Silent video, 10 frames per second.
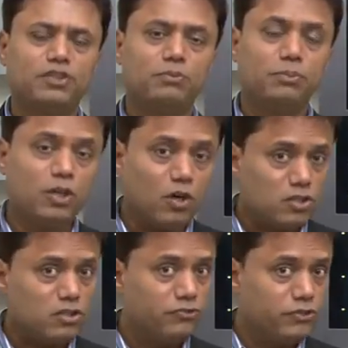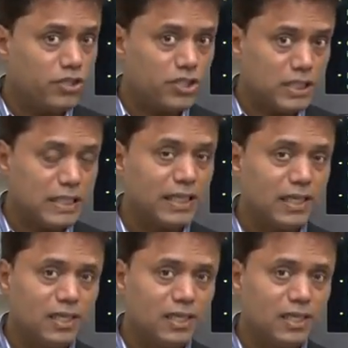So because of which certain